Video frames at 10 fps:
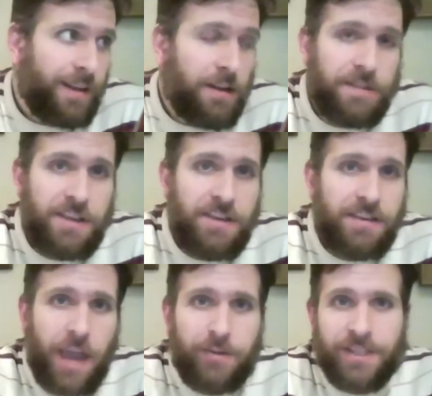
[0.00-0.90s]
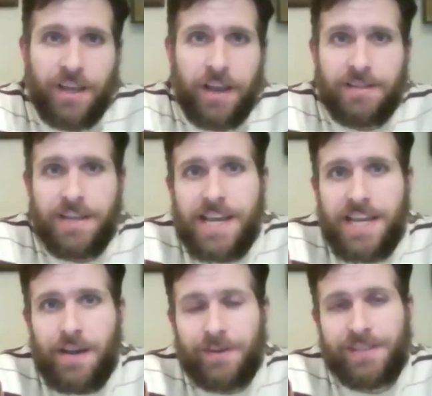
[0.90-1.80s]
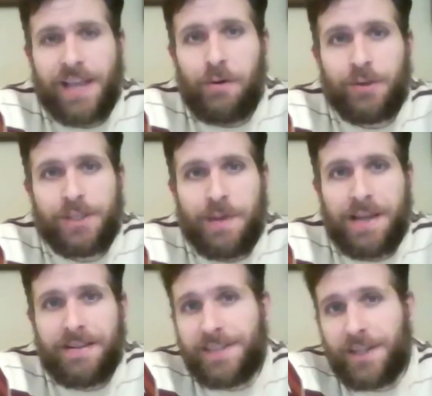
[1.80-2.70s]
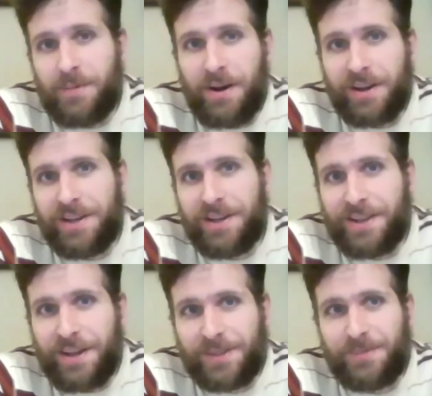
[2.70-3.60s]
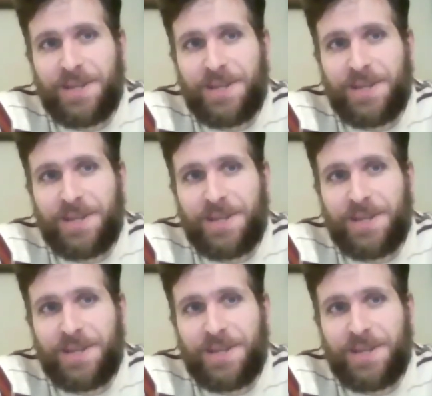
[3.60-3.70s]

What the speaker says: you know, if the UK was to go to the EU and say we want to be in the single market and the customs